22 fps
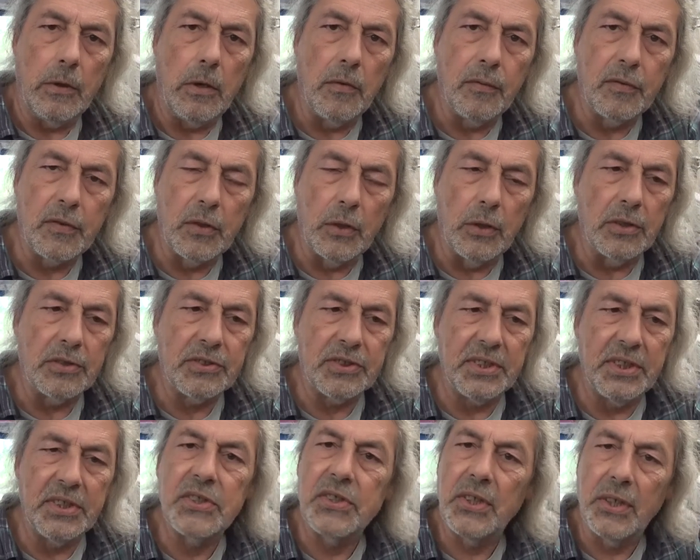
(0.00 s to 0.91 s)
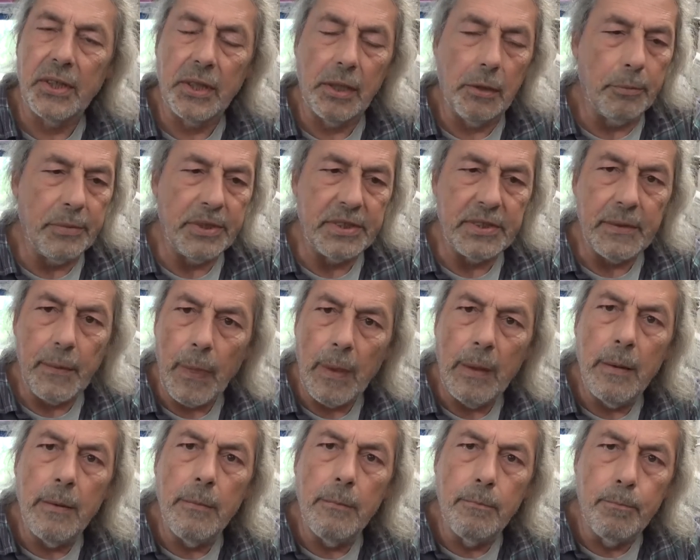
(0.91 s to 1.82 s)
of course it's a little bit
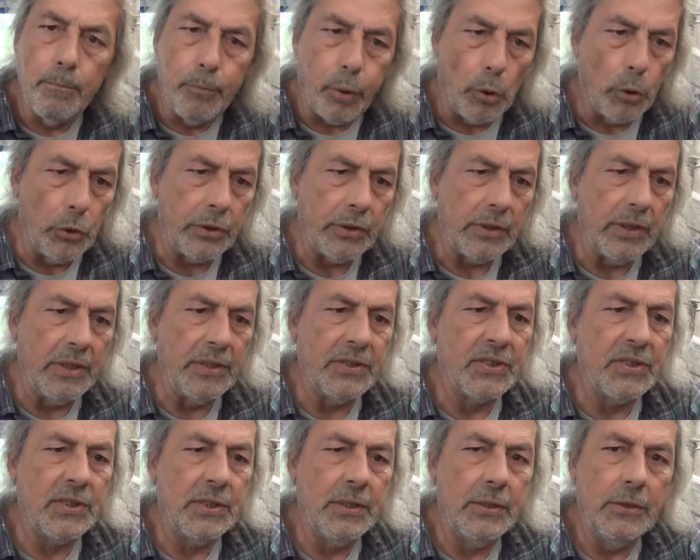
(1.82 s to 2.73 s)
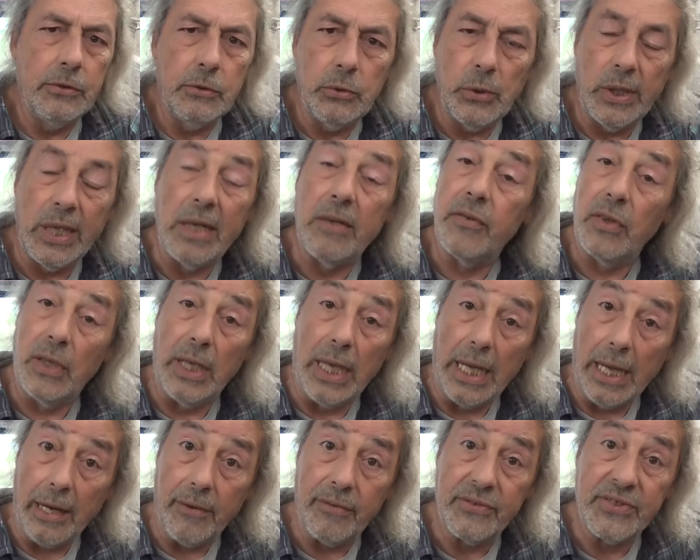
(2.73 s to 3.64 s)
pointless to have a
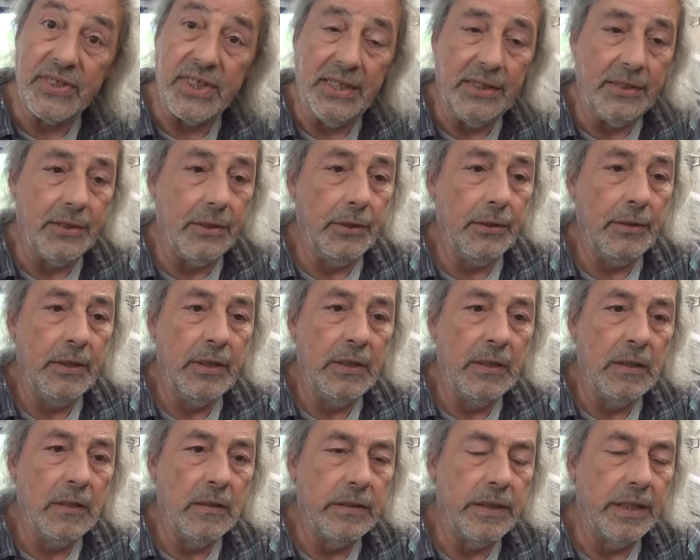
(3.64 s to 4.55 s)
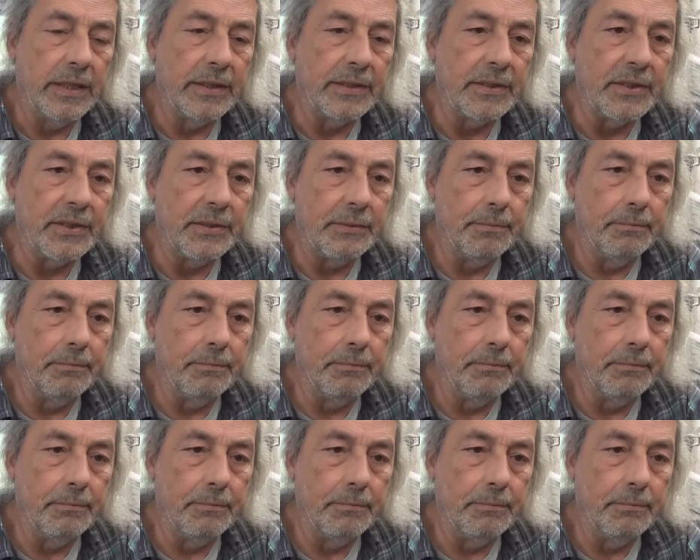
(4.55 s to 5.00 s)
live center that's